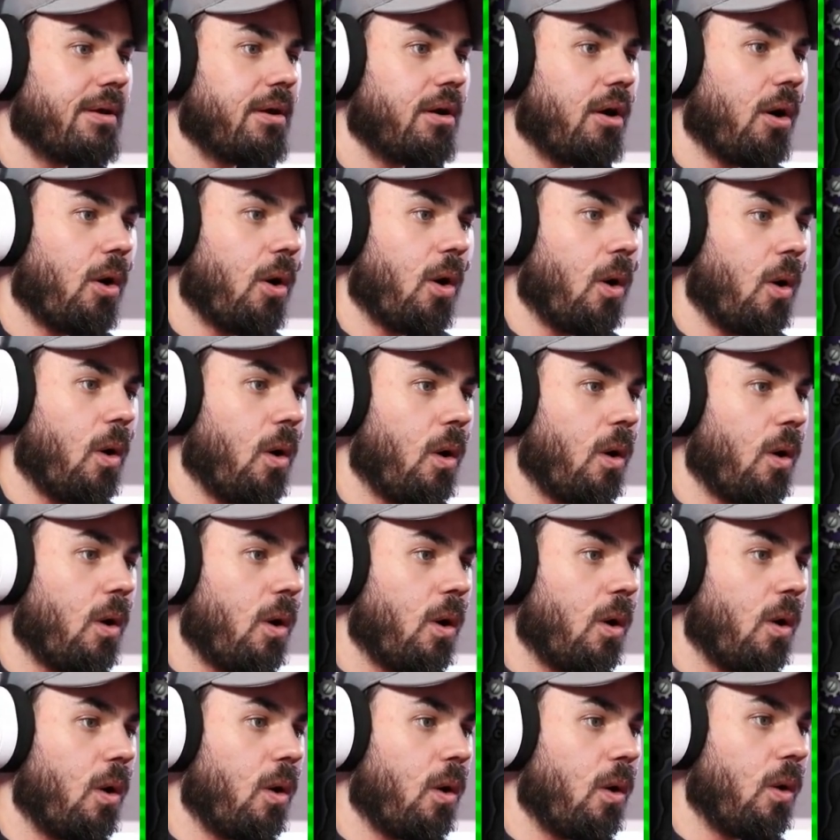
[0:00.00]

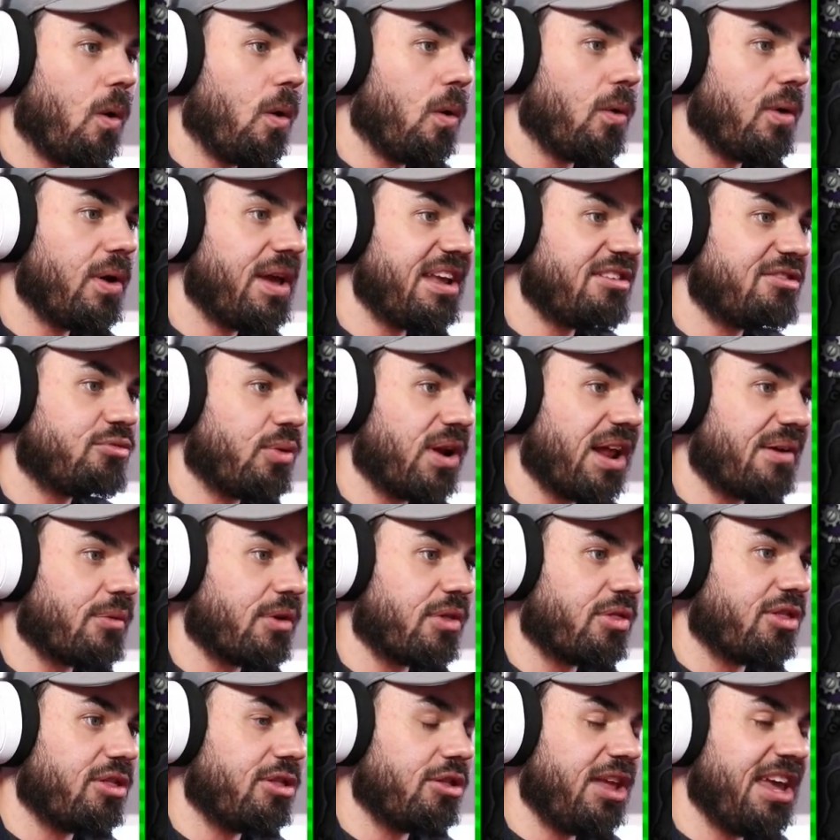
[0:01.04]
Oh, he's whatever.
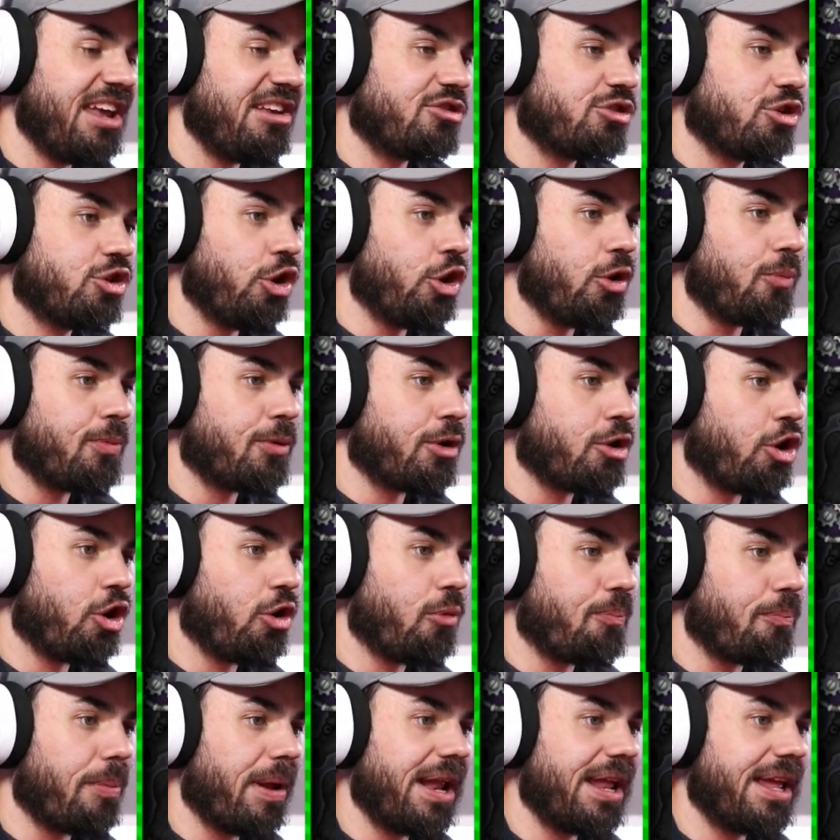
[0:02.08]
He's Goop
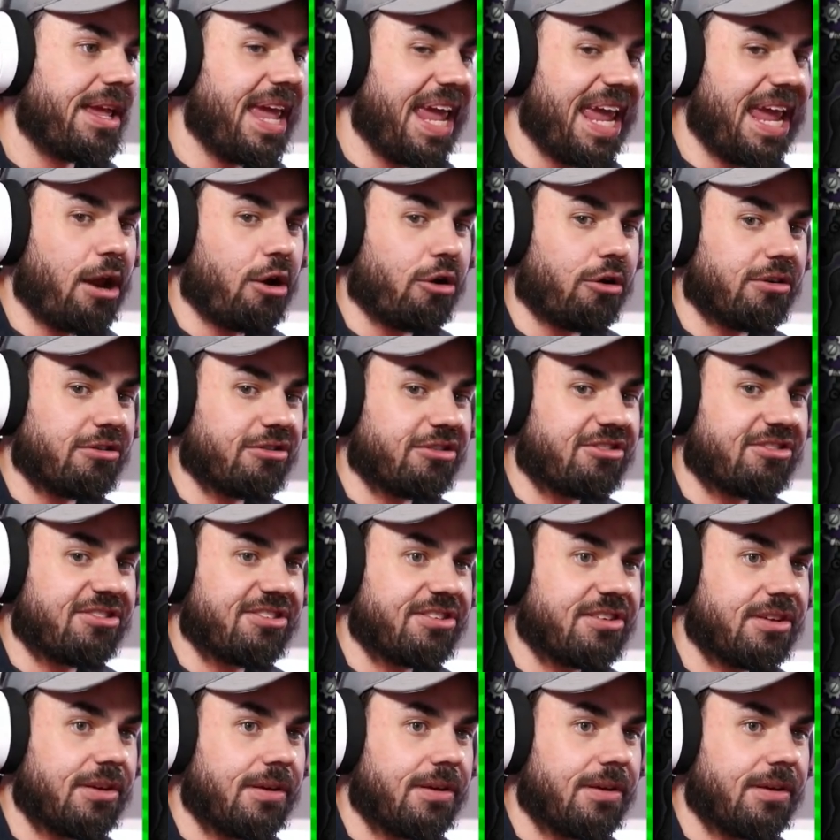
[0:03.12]
Goop and Gears.